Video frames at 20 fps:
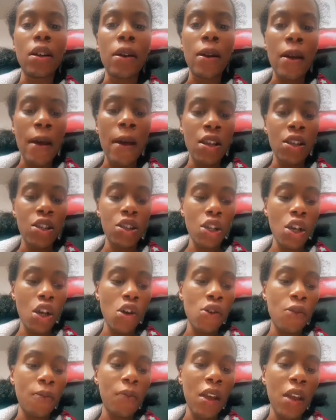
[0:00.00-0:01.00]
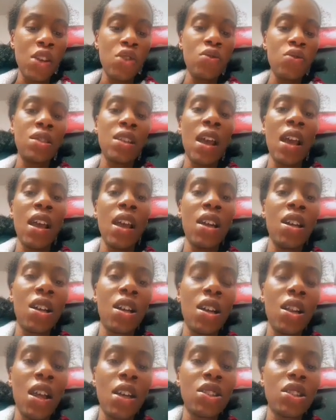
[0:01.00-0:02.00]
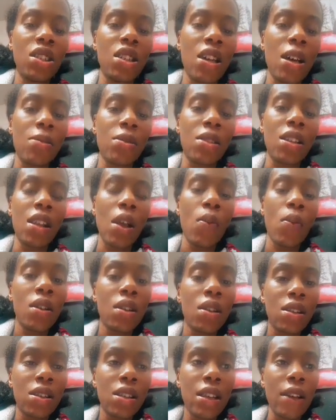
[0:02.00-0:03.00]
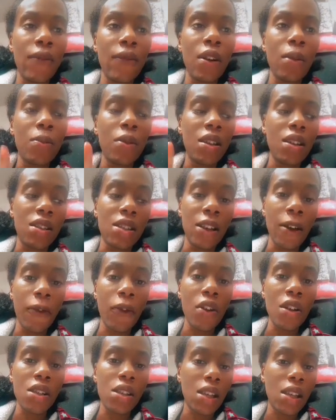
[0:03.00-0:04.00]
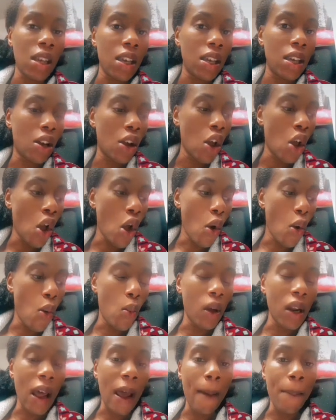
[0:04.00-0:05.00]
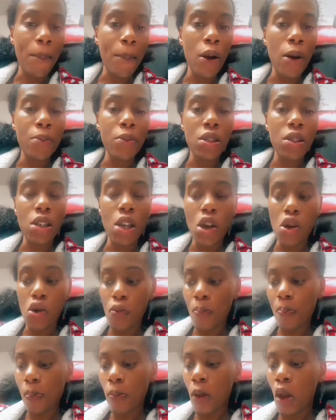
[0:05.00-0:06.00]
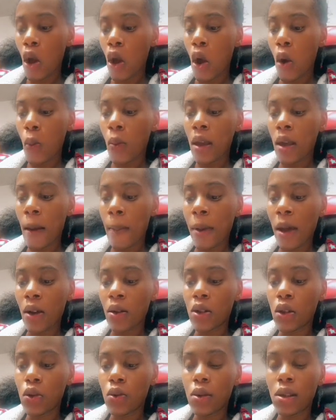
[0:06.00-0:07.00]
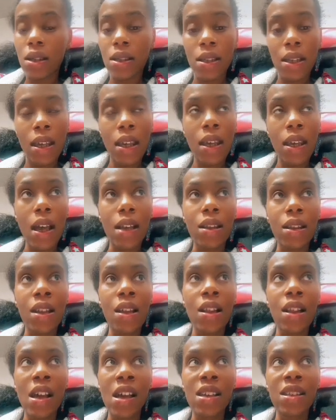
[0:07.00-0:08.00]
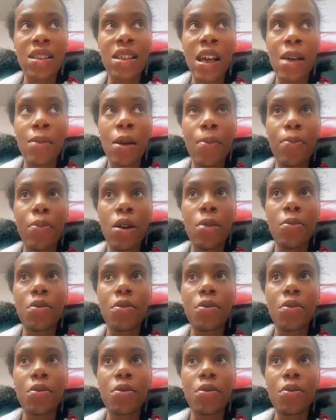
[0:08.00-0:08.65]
So I used that in the collection cups because I wanted to see if it'd be a difference in what I pumped. So we about to see. I think last time I pumped